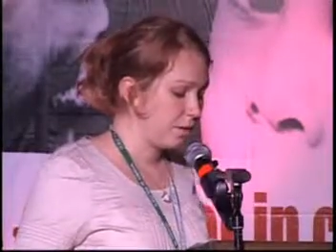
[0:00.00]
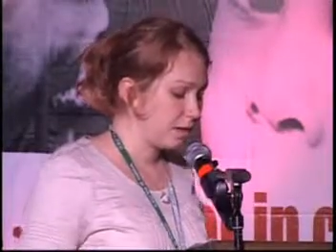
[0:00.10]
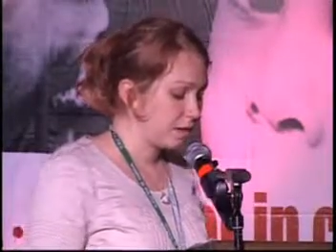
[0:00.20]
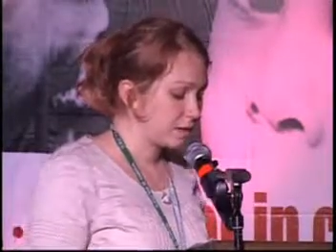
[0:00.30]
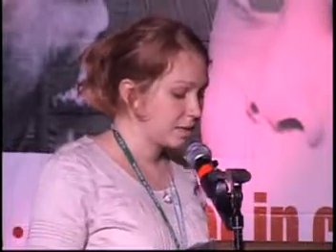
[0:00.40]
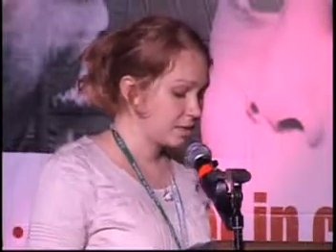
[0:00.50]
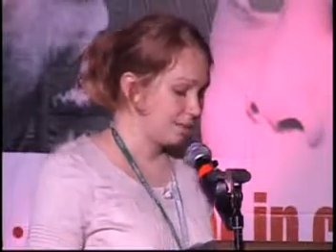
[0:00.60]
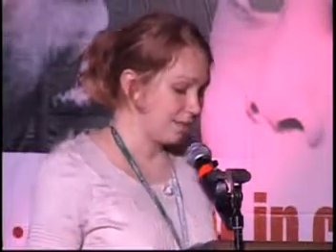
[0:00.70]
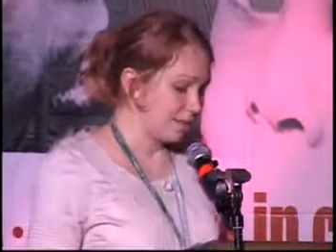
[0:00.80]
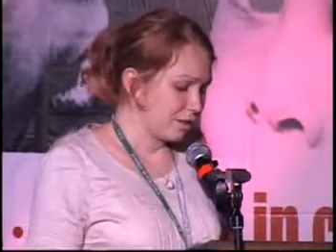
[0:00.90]
As the
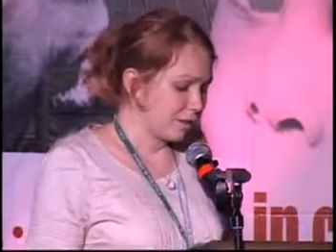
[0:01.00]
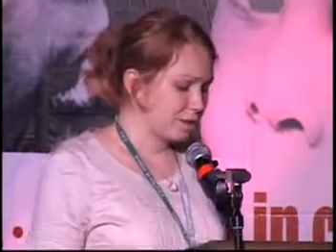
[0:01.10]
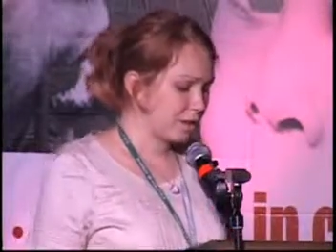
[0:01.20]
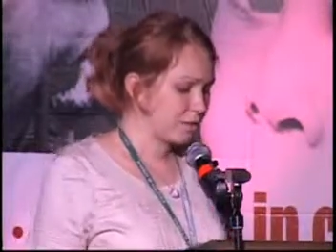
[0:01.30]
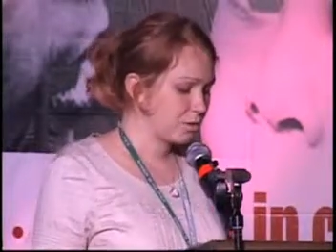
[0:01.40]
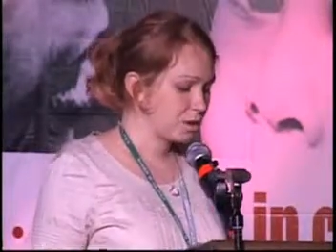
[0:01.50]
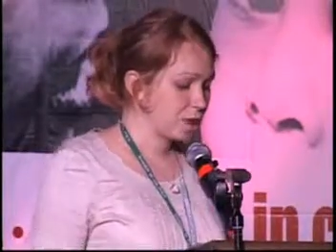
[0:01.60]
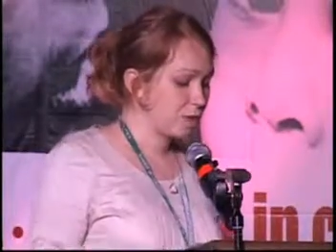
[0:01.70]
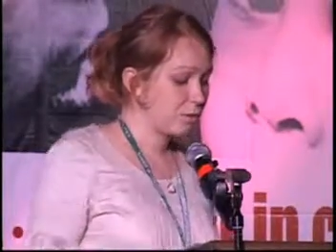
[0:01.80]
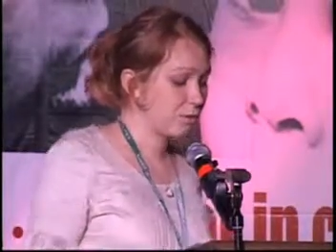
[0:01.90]
developing countries
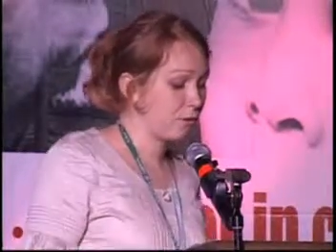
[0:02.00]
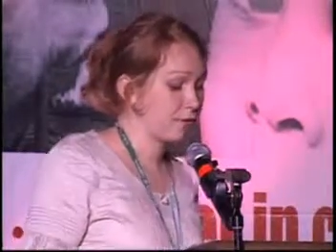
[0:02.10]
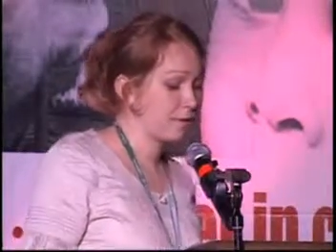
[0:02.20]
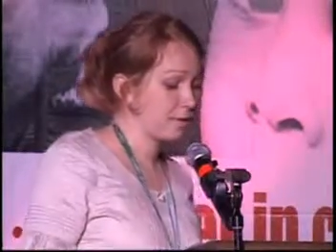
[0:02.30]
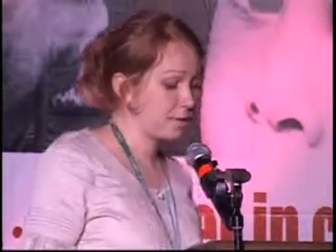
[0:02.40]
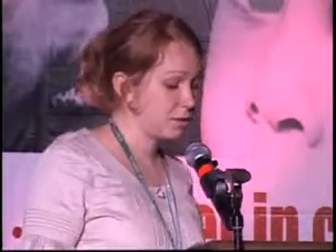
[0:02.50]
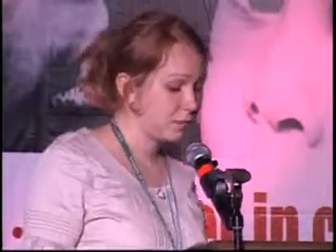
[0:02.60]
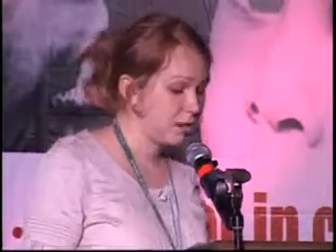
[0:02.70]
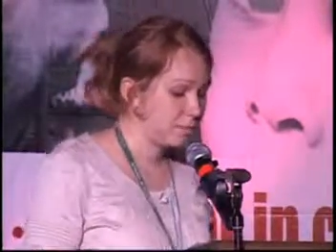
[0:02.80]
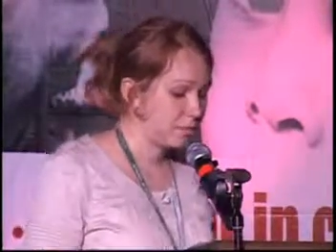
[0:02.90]
are often
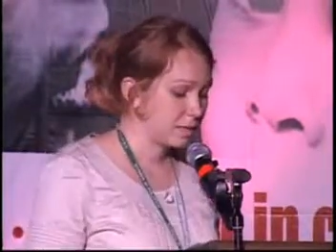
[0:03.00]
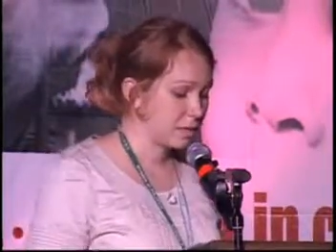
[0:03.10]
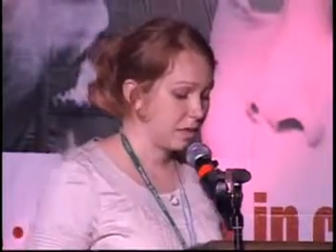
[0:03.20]
described as